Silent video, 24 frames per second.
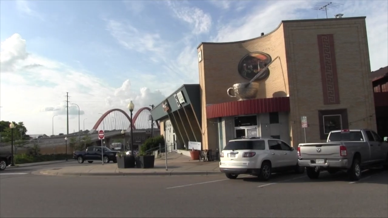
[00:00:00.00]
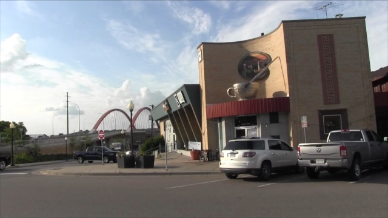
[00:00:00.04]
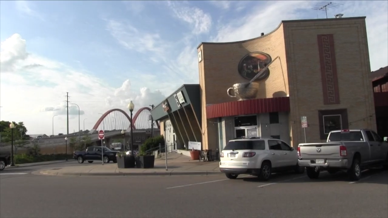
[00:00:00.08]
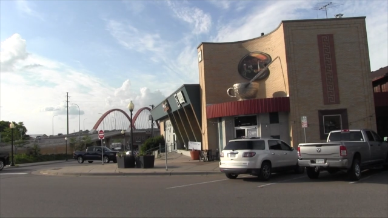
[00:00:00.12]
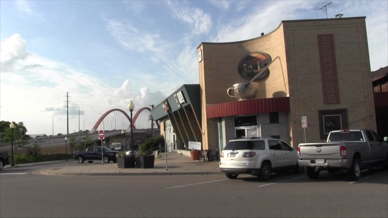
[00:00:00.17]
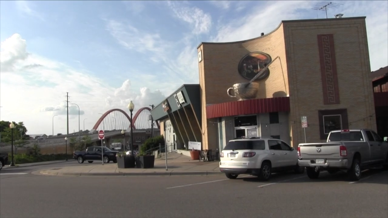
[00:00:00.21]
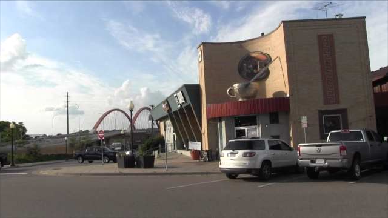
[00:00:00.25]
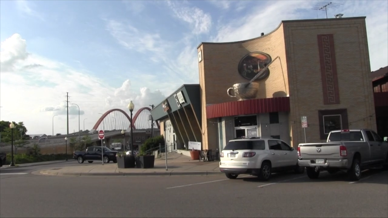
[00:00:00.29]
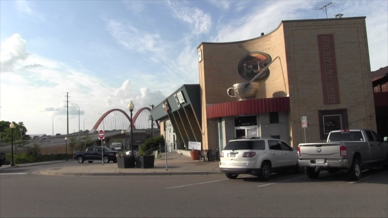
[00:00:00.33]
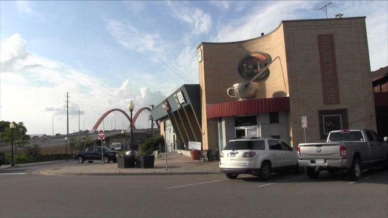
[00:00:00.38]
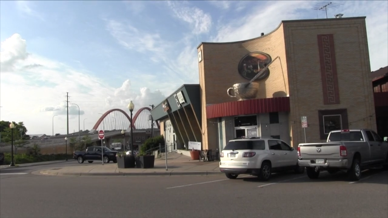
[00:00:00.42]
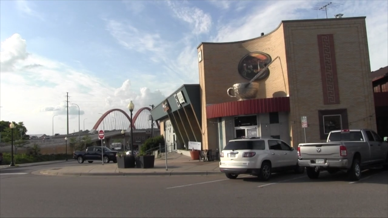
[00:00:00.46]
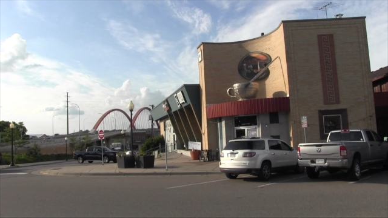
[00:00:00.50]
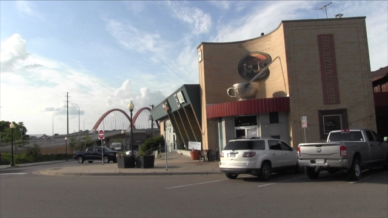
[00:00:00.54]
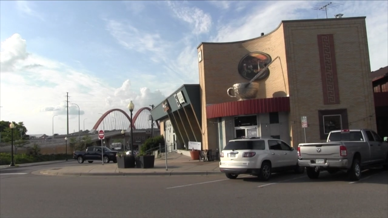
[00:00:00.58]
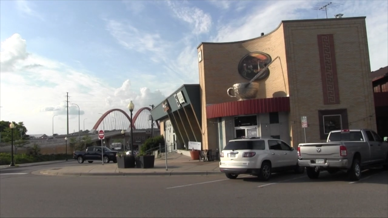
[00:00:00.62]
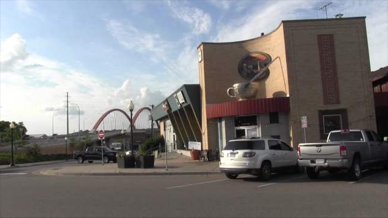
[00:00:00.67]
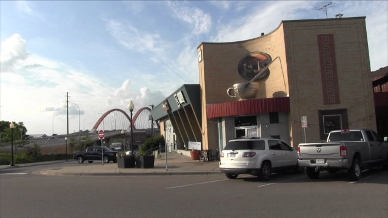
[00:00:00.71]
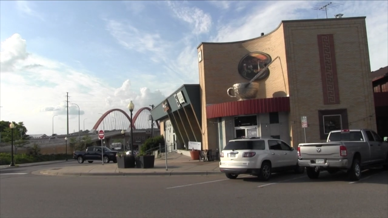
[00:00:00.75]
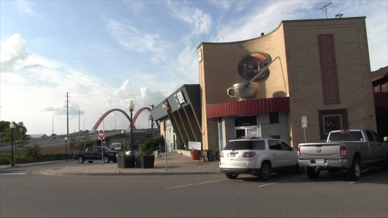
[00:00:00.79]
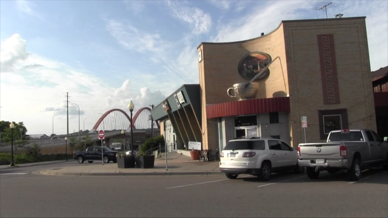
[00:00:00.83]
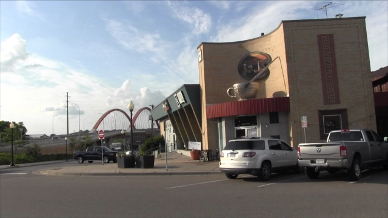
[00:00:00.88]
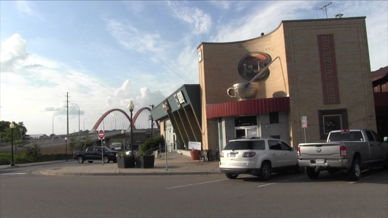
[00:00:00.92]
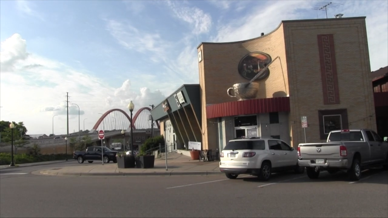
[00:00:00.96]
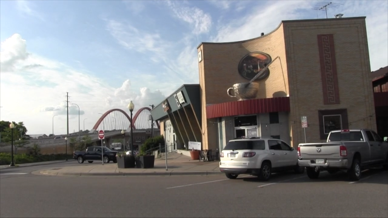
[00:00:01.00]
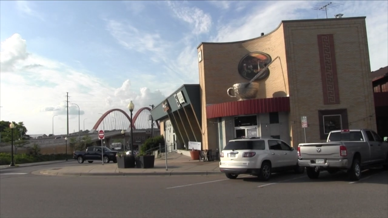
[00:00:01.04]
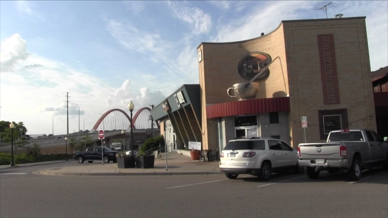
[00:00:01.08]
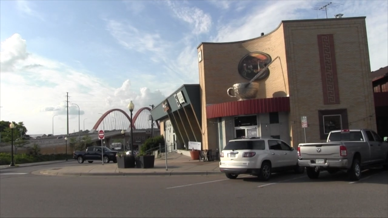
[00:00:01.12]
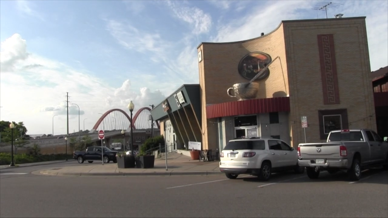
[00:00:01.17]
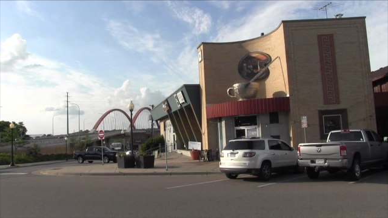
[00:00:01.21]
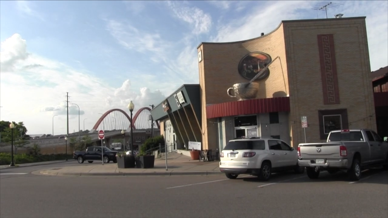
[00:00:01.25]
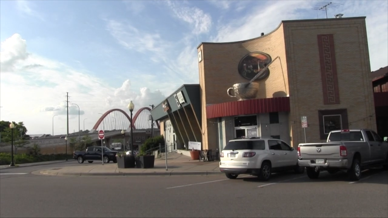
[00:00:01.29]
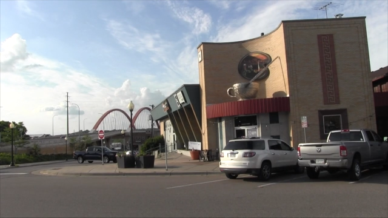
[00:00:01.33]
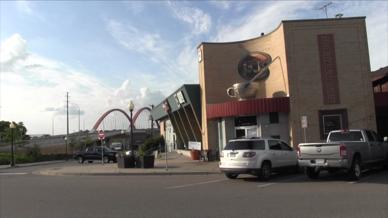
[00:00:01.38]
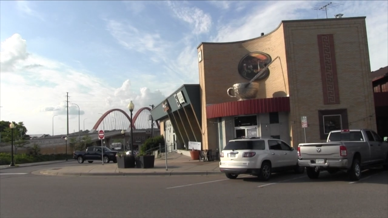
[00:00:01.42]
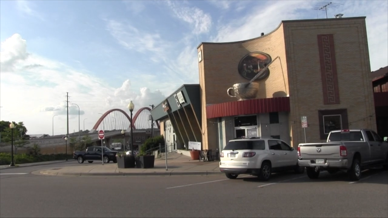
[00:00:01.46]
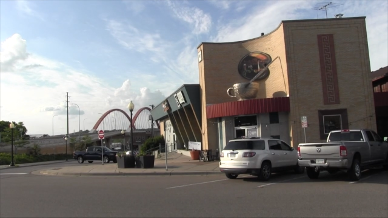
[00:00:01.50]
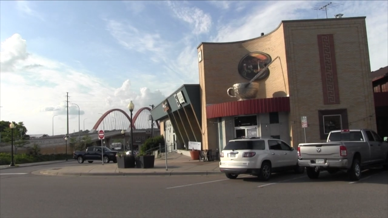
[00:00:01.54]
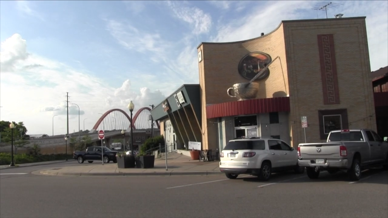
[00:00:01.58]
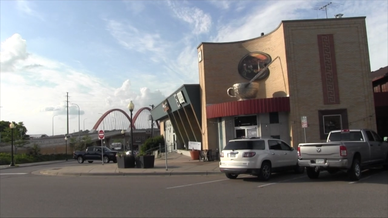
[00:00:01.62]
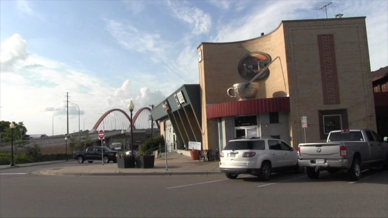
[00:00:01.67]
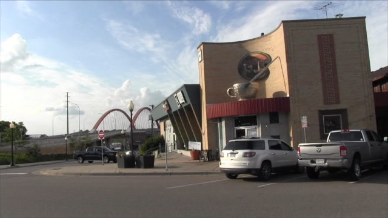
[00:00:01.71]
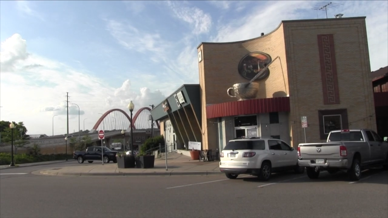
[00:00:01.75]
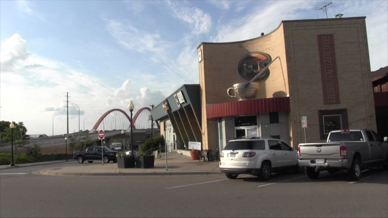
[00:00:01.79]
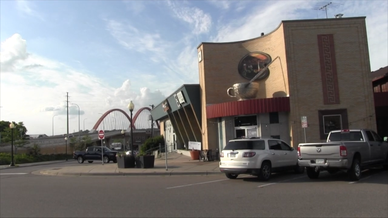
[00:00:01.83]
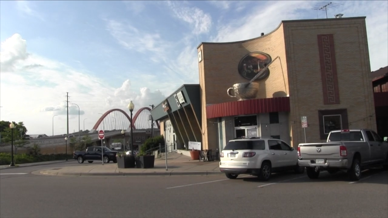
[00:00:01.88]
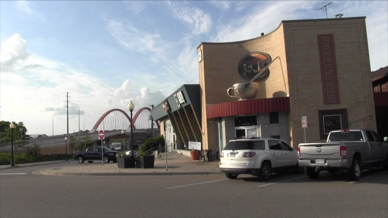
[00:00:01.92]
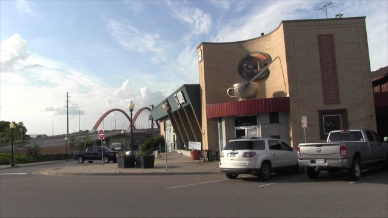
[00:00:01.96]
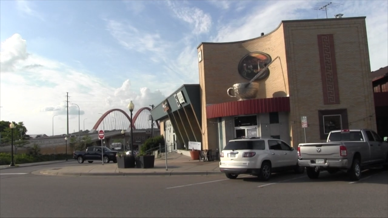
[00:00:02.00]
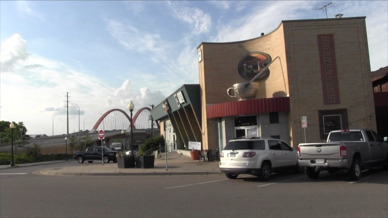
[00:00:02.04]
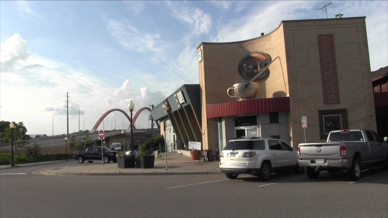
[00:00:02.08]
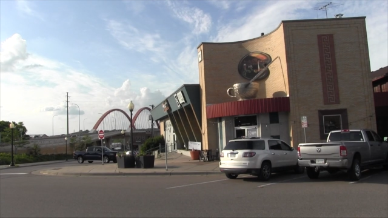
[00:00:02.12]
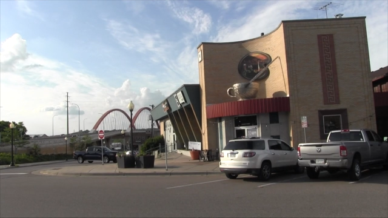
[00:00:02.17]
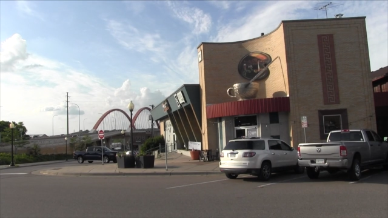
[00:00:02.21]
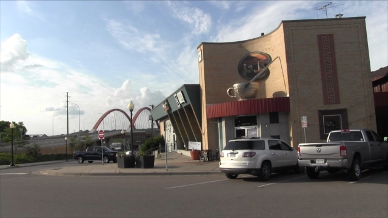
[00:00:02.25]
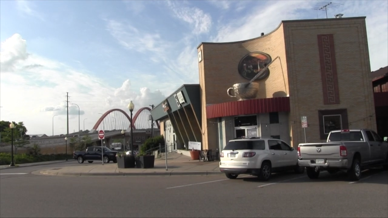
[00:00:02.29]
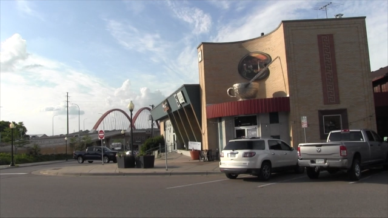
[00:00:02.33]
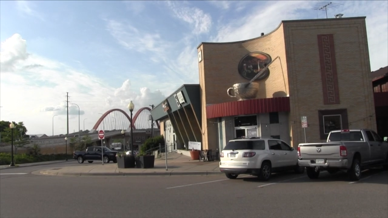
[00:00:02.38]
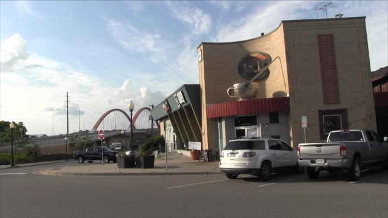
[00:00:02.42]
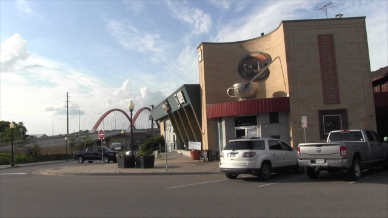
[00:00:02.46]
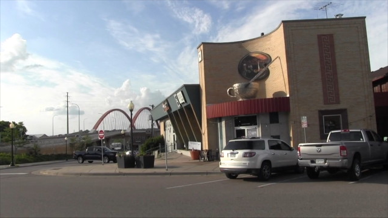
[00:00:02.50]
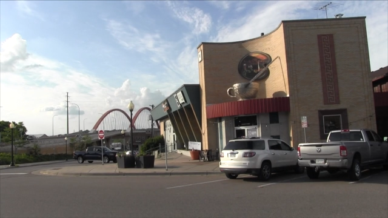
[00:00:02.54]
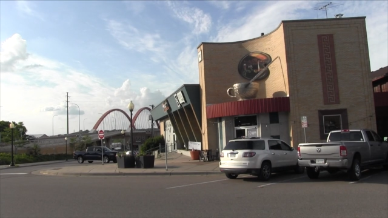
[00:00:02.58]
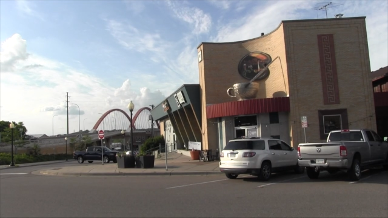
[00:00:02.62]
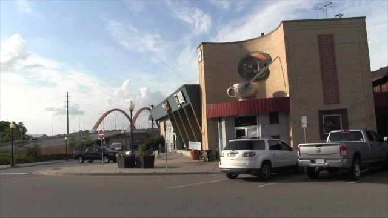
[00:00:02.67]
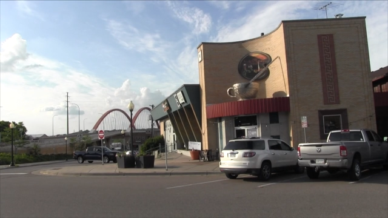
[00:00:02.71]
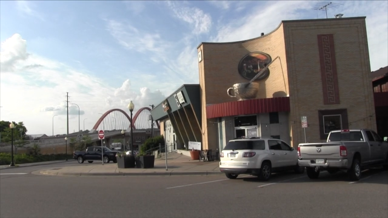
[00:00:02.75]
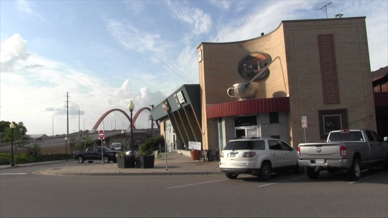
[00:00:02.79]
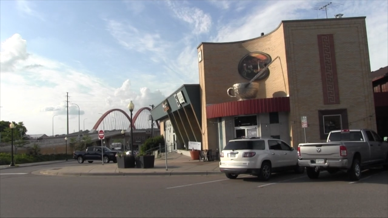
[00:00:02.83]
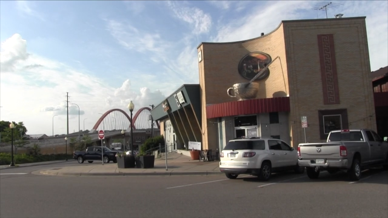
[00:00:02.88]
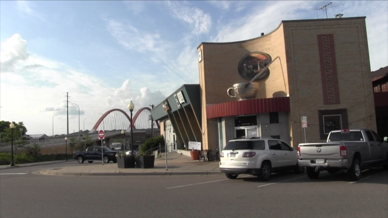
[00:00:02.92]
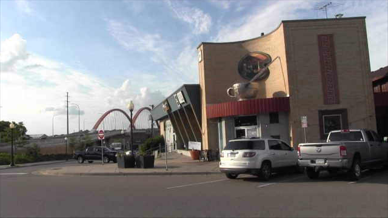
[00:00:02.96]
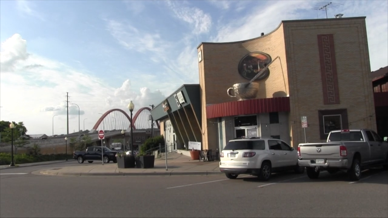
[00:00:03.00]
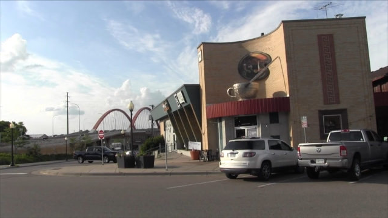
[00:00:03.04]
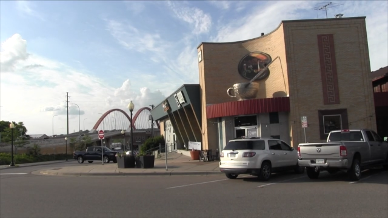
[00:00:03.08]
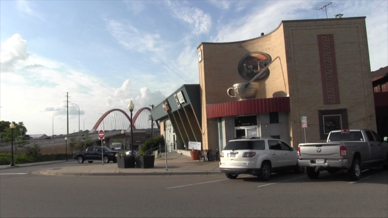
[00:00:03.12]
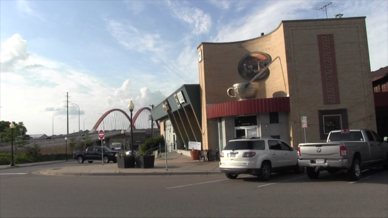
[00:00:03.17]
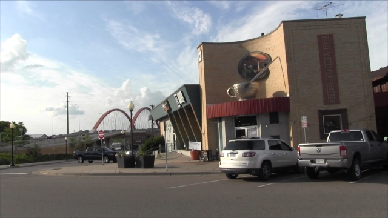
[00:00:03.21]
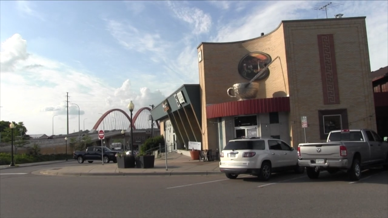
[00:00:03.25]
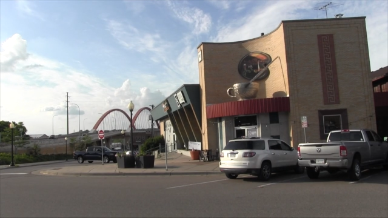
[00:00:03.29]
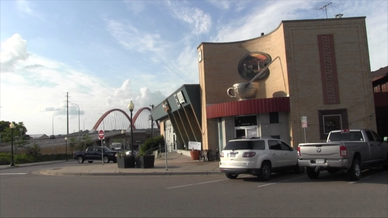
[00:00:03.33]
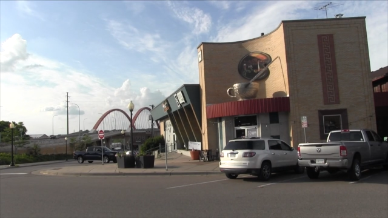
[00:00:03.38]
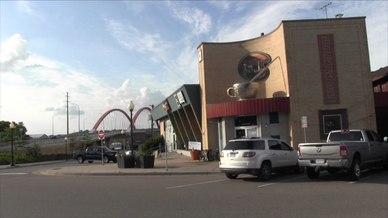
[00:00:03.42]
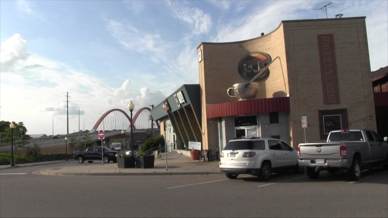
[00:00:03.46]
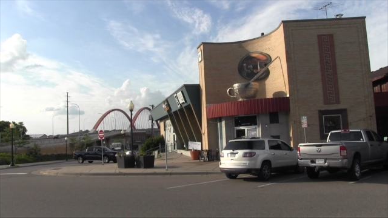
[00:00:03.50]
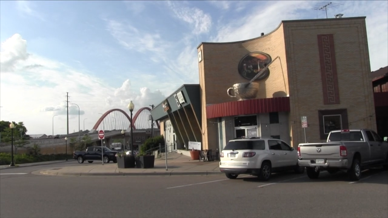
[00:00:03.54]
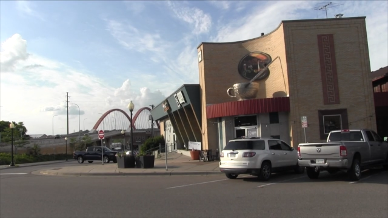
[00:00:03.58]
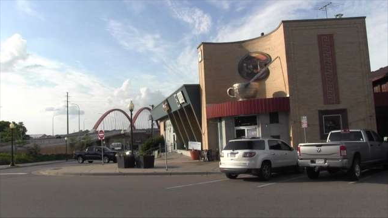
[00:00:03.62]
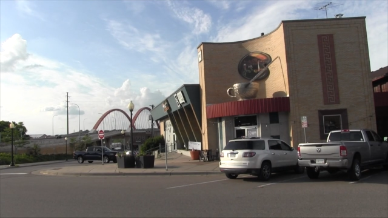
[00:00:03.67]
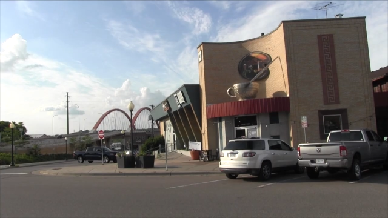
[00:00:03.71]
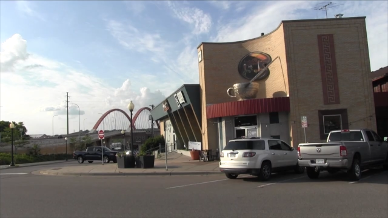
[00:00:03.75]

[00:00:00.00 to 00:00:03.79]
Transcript: [unreadable: no face in view]